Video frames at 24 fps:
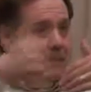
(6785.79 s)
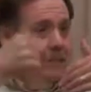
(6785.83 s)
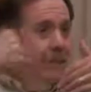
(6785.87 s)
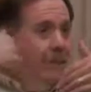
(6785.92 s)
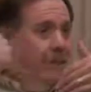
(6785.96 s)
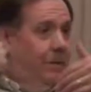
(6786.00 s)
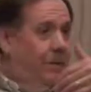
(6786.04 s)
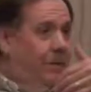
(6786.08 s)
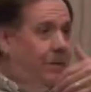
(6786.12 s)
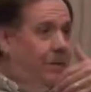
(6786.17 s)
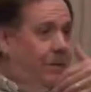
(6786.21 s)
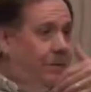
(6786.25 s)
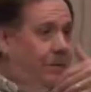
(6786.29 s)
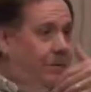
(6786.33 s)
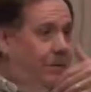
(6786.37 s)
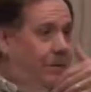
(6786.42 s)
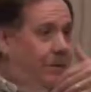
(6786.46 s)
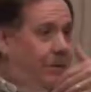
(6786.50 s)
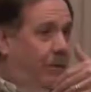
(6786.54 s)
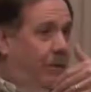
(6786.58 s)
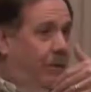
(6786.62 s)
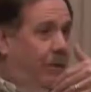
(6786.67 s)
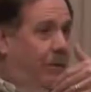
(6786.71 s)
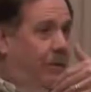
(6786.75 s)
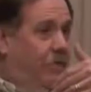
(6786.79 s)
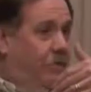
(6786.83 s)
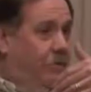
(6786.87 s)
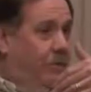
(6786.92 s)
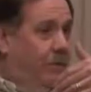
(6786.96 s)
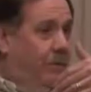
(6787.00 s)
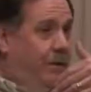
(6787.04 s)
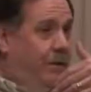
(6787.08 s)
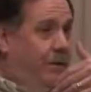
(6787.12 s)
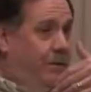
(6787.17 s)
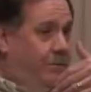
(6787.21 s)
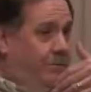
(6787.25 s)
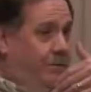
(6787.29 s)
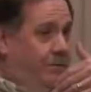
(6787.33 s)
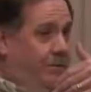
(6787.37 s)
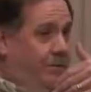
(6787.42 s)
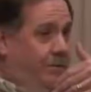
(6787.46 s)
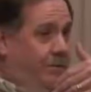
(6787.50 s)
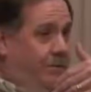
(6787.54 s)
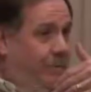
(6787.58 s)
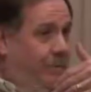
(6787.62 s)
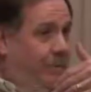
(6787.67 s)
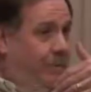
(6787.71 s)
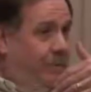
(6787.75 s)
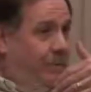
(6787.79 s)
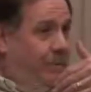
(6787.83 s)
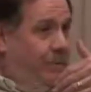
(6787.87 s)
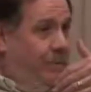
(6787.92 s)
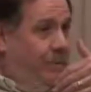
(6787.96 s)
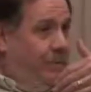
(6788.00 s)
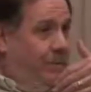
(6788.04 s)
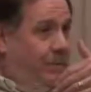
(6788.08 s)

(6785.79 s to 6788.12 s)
You know, they saw an injured Eastern. Mm-hmm.